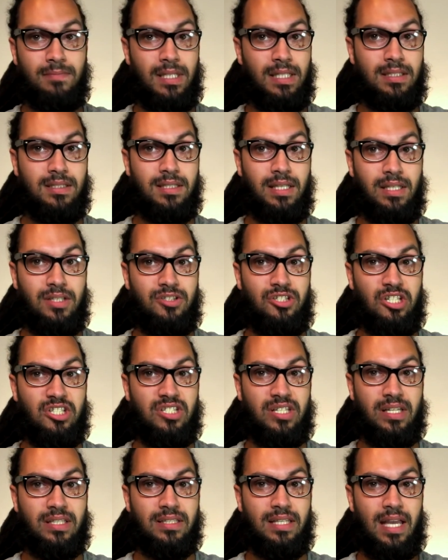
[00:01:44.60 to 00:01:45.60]
it stays
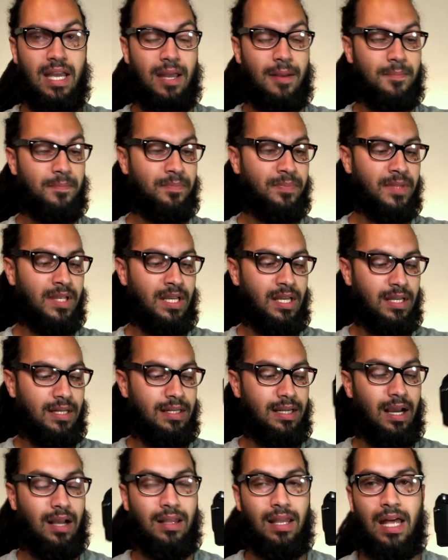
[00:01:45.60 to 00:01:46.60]
just like that.
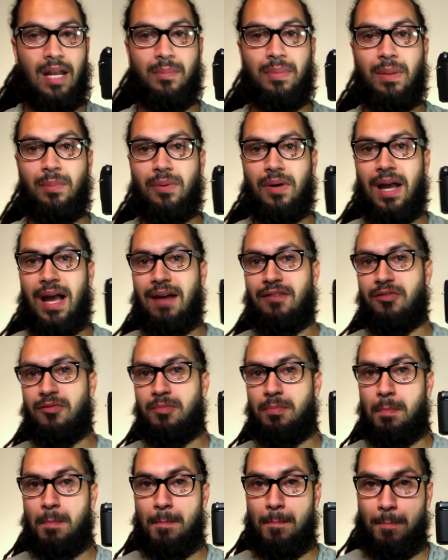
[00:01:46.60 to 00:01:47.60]
Now a lot of people have a
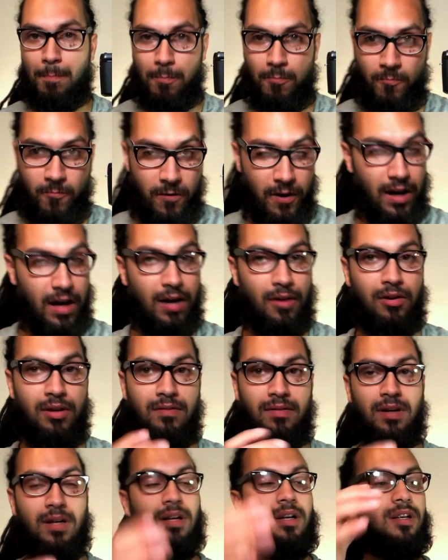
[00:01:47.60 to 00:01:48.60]

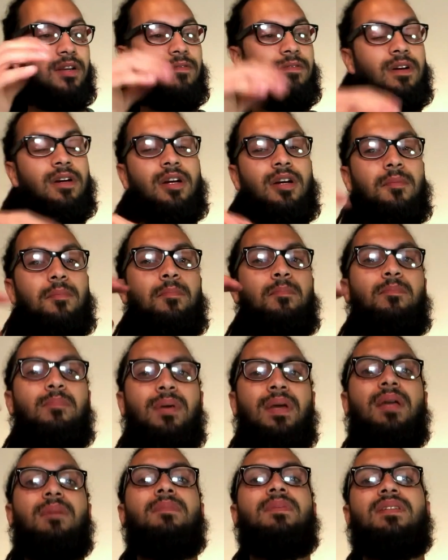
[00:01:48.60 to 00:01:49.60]
very
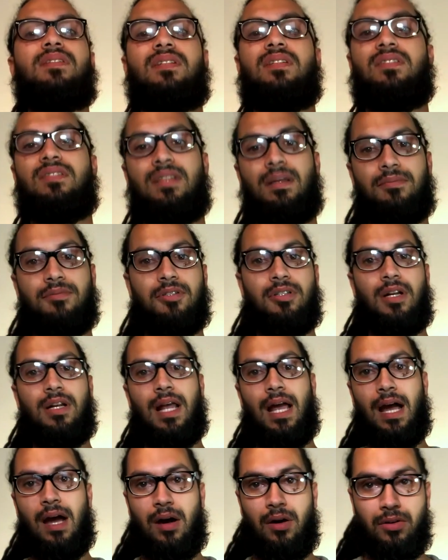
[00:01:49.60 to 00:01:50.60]
big misconception on
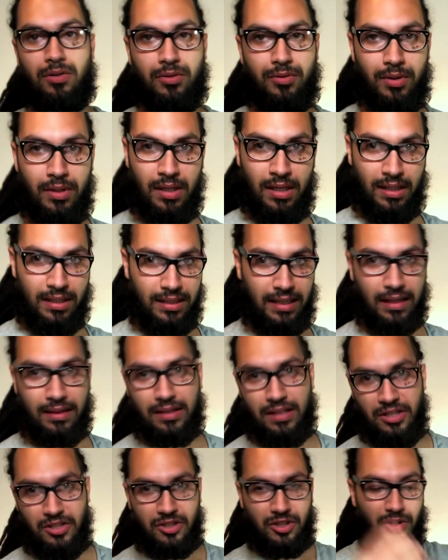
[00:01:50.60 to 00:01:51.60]
how to
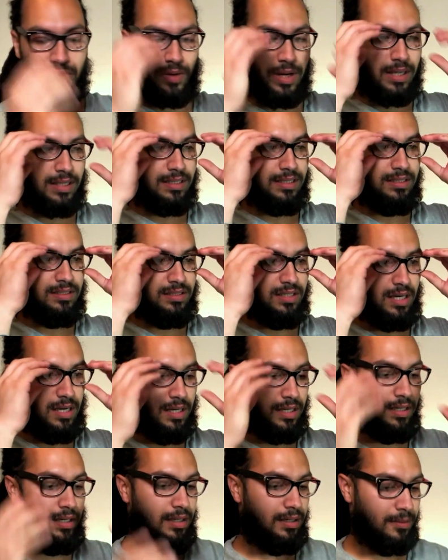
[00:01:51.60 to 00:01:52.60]
get these correctly
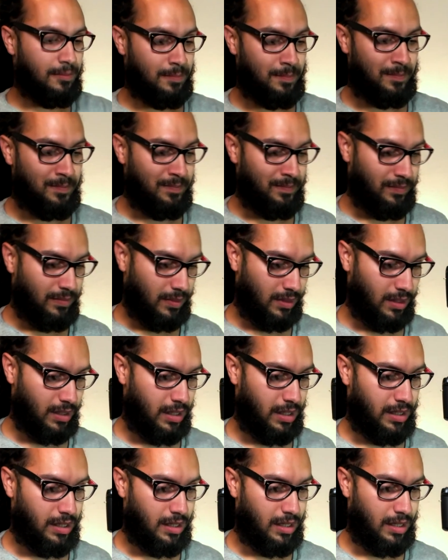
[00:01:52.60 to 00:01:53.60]
done,
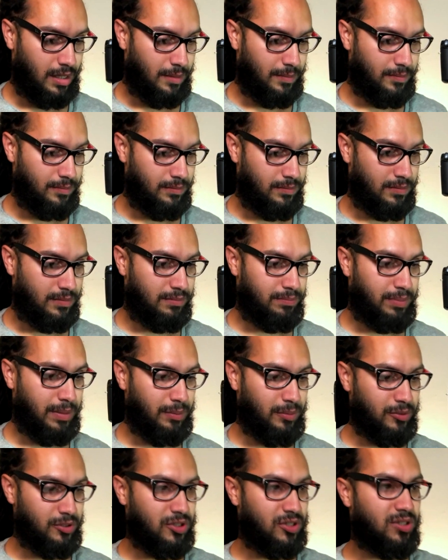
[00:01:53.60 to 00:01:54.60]
and
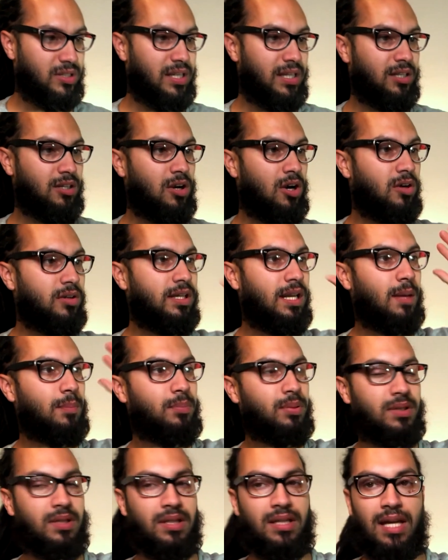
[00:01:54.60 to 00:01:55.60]
people just think, oh yeah,
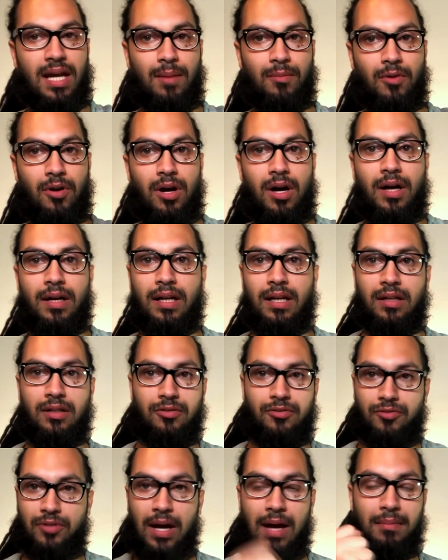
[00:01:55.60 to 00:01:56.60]
put the camera on
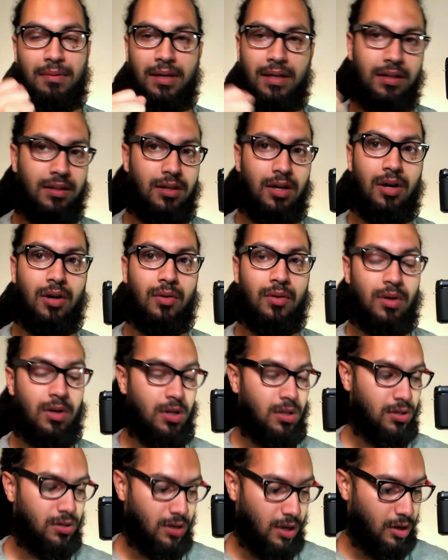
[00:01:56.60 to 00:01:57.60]
and grab it and go.
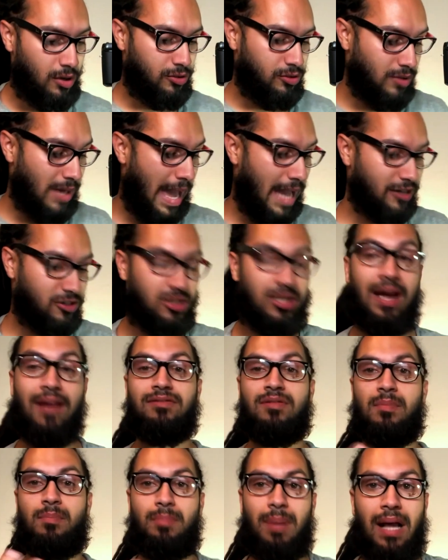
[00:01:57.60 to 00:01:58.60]
No, you actually
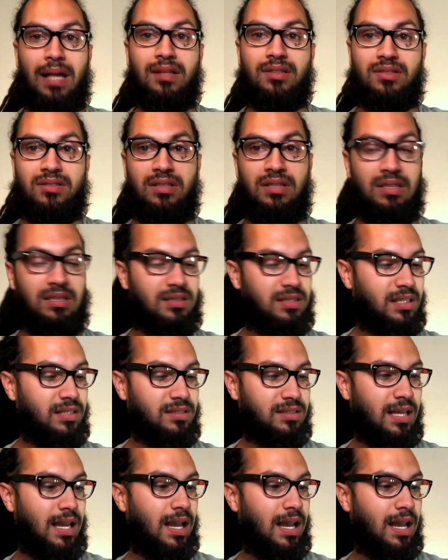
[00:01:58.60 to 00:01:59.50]
have to balance these things